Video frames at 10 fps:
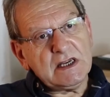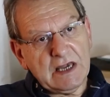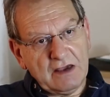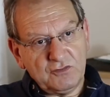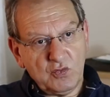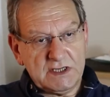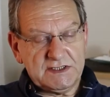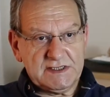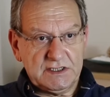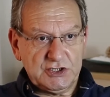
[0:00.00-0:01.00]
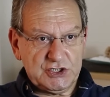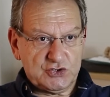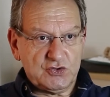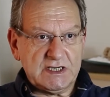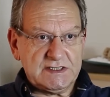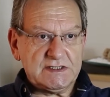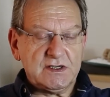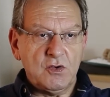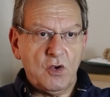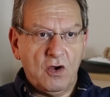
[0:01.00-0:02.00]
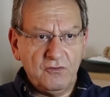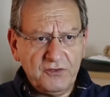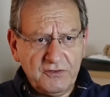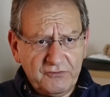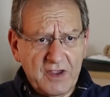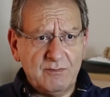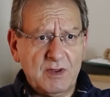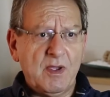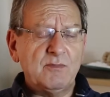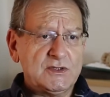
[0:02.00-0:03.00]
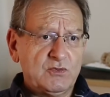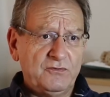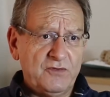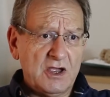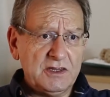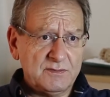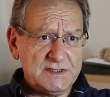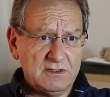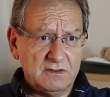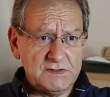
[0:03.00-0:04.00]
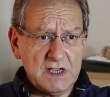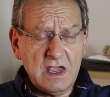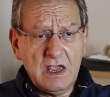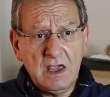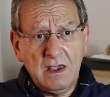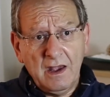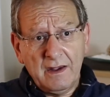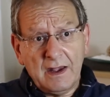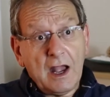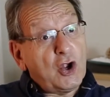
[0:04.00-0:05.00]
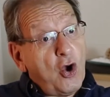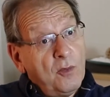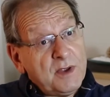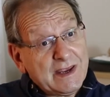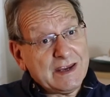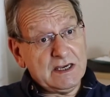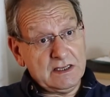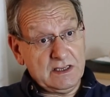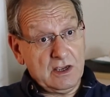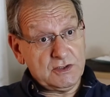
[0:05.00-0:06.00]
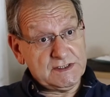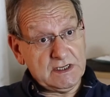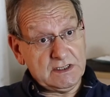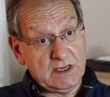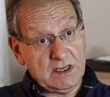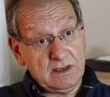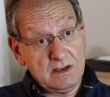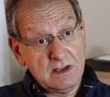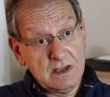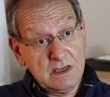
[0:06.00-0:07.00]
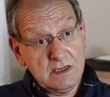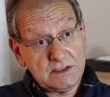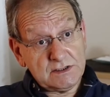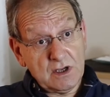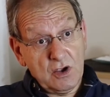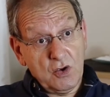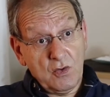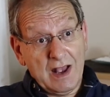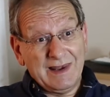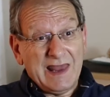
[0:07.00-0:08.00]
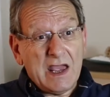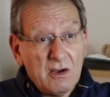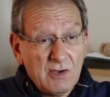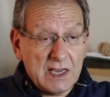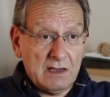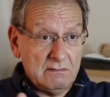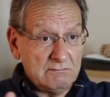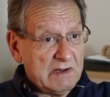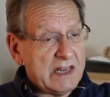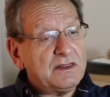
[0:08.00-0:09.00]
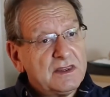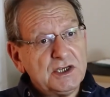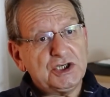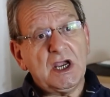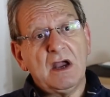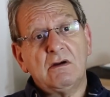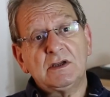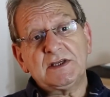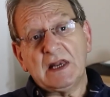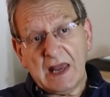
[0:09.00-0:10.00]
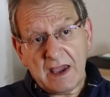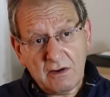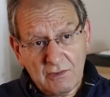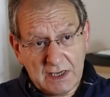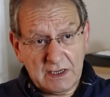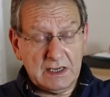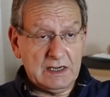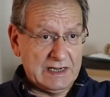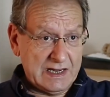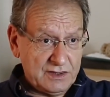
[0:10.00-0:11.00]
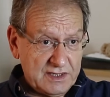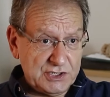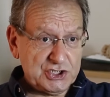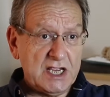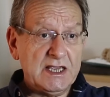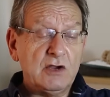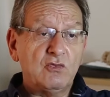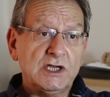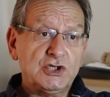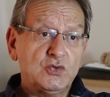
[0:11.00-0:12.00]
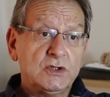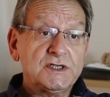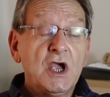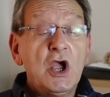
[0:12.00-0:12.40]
loved ones in distress. So often family members will find themselves accommodating the OCD. So allowing lengthy showers, allowing lengthy checking rituals,